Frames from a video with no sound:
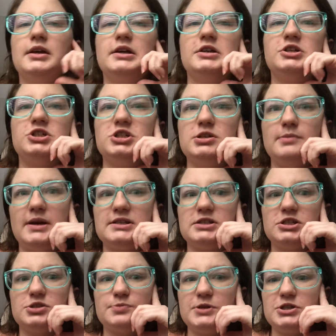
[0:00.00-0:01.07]
She
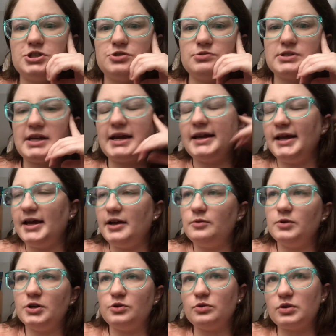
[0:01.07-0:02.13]
messaged me and she was like, hey, I
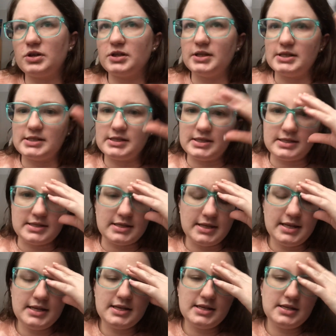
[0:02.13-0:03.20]
want to order this, this, and
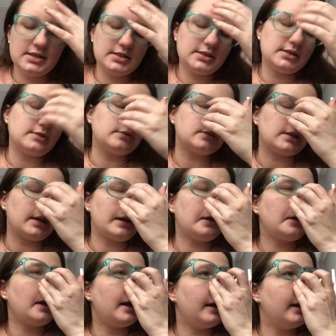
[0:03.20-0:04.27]
this. I was like,
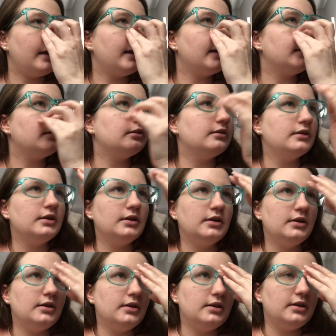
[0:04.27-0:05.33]
okay.
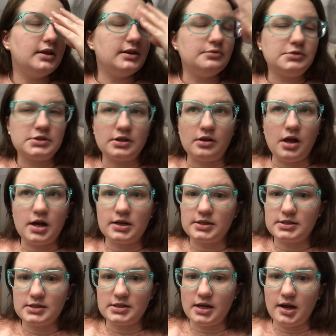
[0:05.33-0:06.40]
It was a lot of
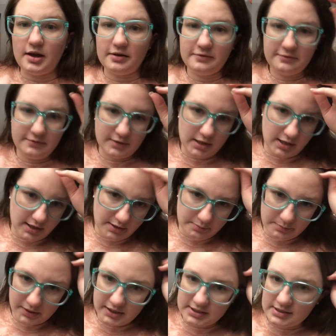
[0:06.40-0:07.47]
stuff
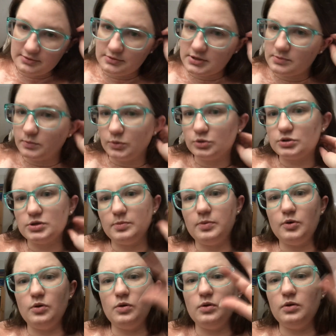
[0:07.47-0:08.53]
because it was
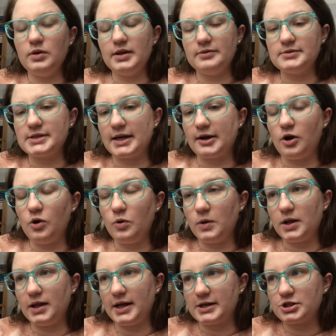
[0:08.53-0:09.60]
multiple. It was like a whole
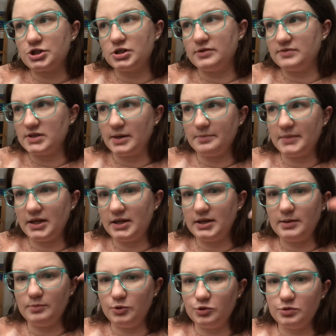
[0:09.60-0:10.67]
collection of something and
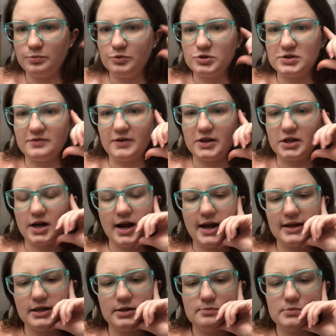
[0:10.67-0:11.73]
then multiples of other
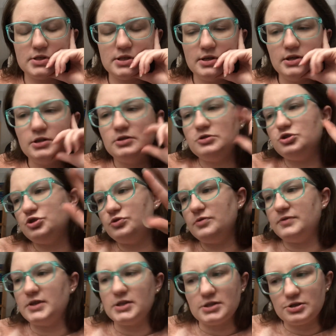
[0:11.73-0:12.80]
items. 2
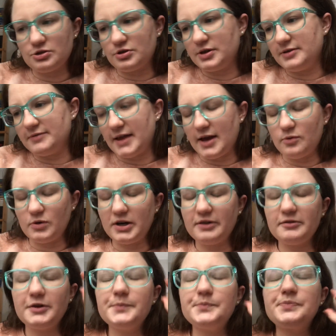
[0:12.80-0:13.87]
of this, 3 of that, whatever.